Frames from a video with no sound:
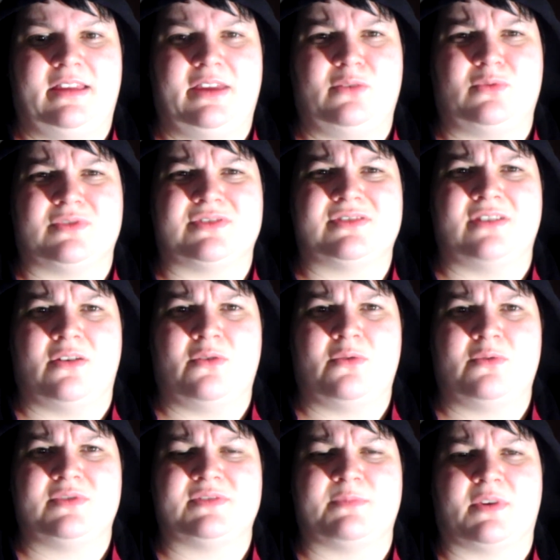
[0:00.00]
it was
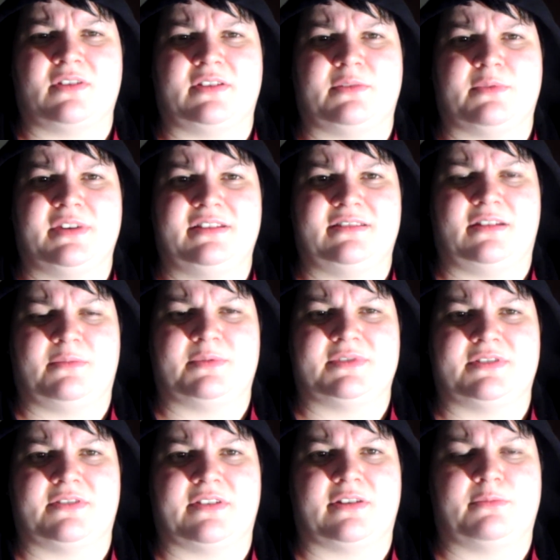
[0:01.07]
so smartly written up
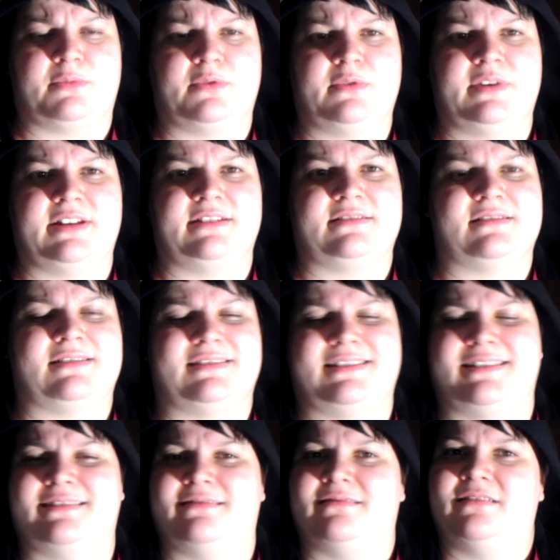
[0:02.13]
until that point, and
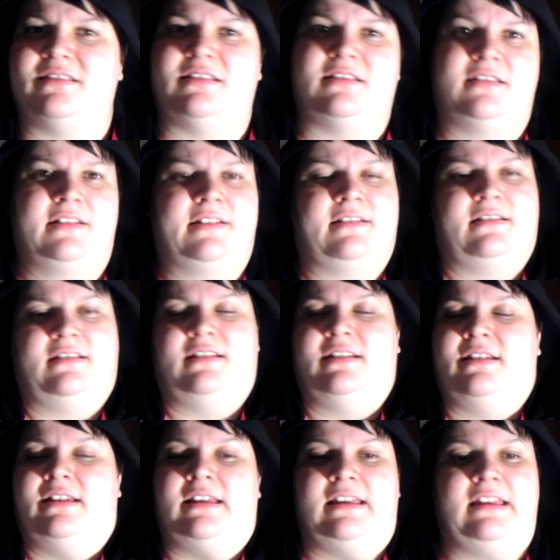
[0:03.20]
then
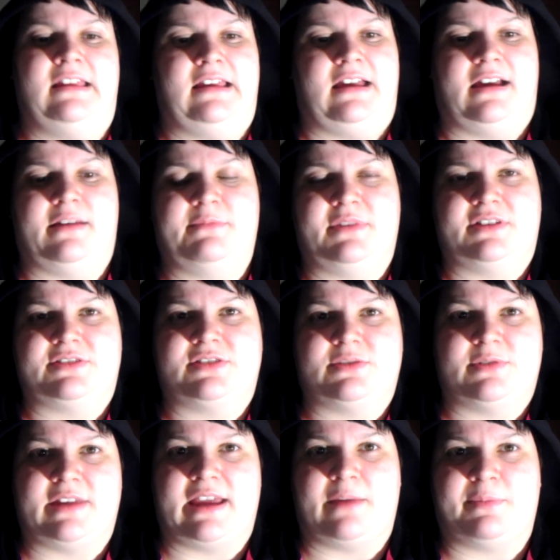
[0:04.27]
I'm not
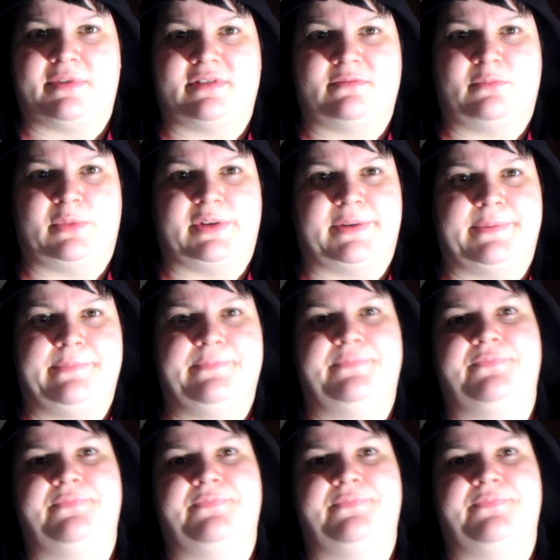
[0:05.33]
sure what happened, but